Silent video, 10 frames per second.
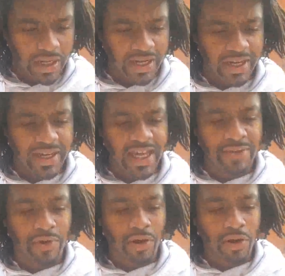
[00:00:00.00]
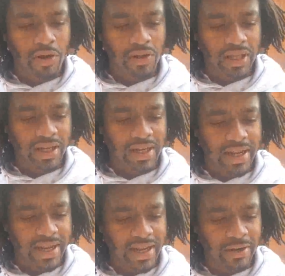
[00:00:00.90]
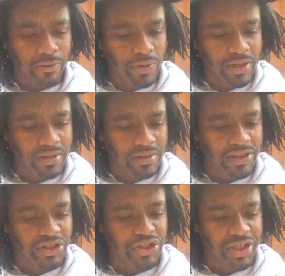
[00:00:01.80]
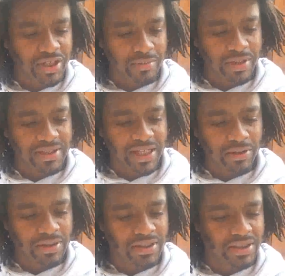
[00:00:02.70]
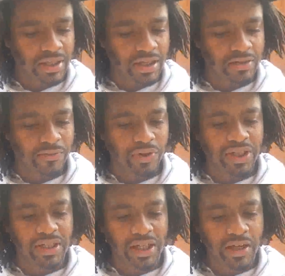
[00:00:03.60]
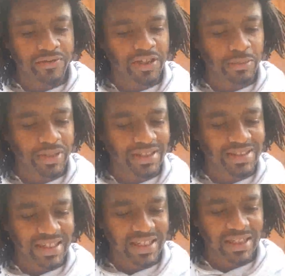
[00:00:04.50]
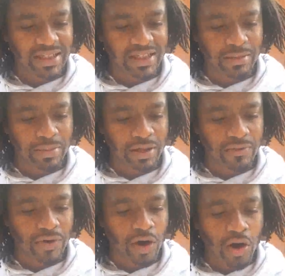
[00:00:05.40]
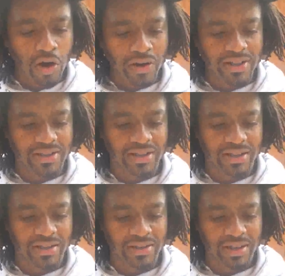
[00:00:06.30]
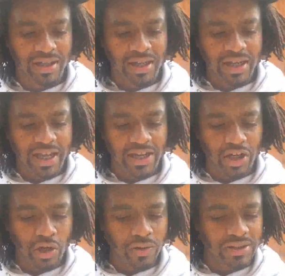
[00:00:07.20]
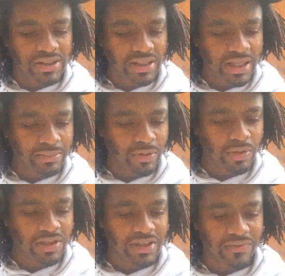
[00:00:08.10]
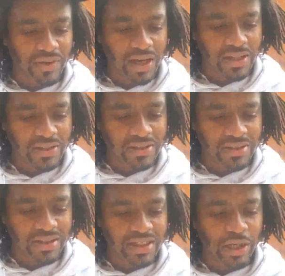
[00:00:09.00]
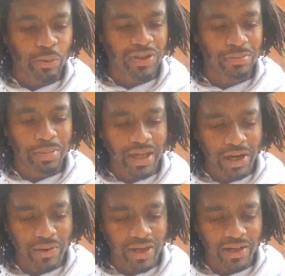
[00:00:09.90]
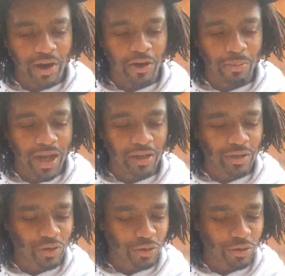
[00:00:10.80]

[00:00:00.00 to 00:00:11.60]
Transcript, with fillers: And he gave all that he had written to Shem, his eldest son, for he loved him exceedingly above all his sons. And Noah slept with his fathers and was buried on Mount